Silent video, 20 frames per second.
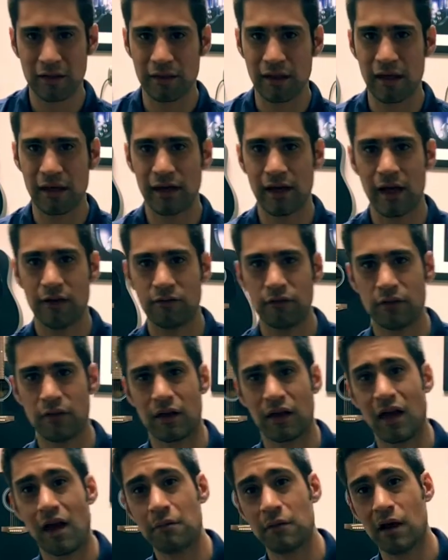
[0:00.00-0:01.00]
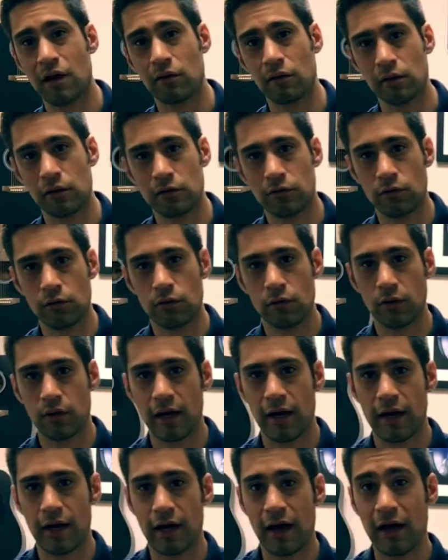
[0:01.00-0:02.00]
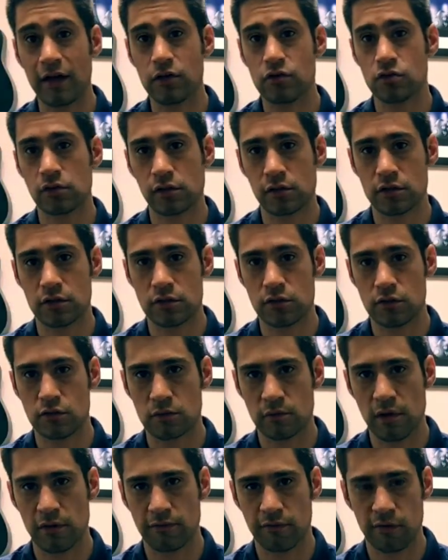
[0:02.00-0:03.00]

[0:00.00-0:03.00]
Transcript: that kind of a thing. I'm not really too good at it. I usually just use my